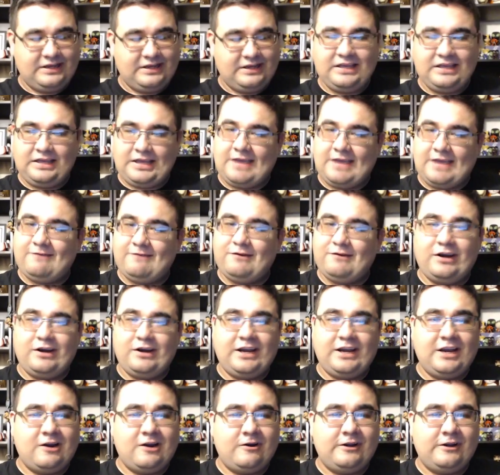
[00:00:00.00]
if you're
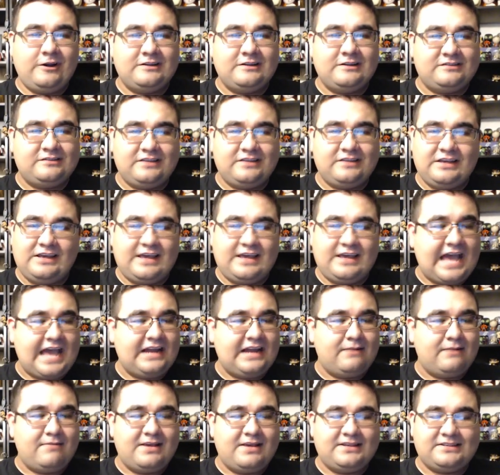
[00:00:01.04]
here, you can see
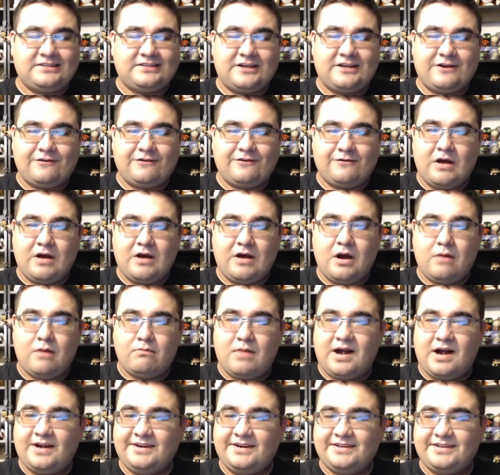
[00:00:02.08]
anime stuff,
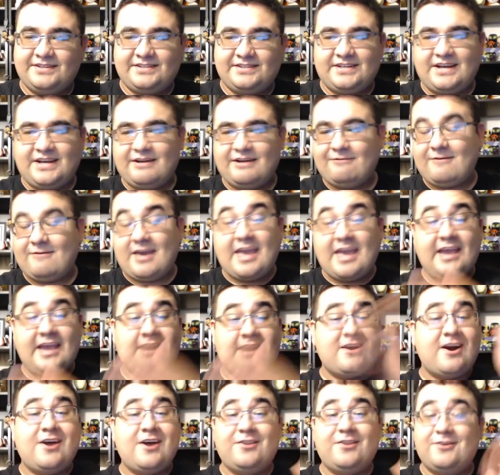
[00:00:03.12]
manga stuff, and
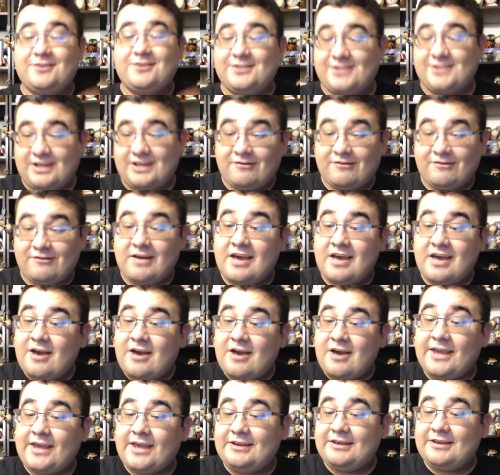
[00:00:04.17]
other stuff.
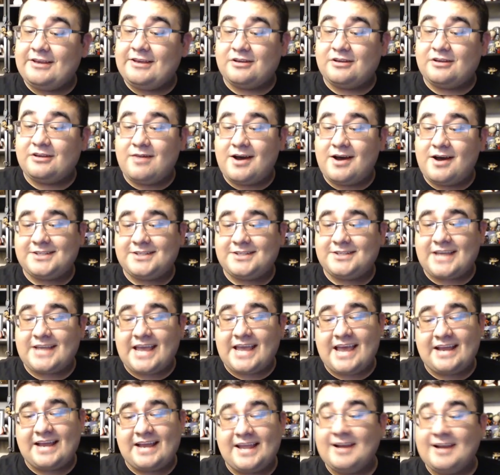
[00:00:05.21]
Thank you so much,
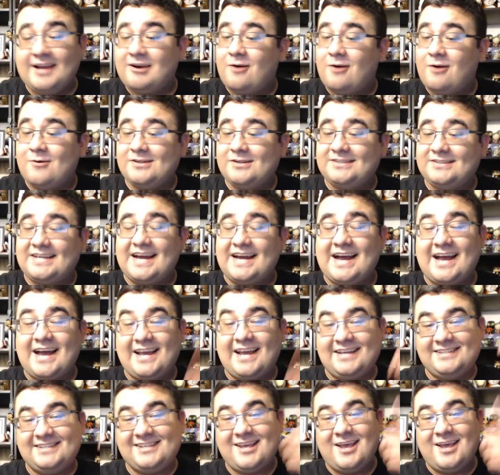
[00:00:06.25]
and like always,
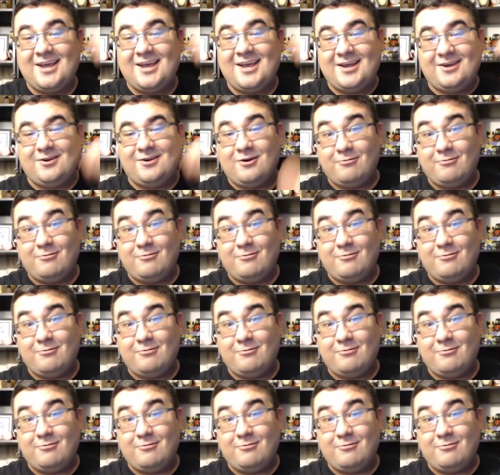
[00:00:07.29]
guys, don't be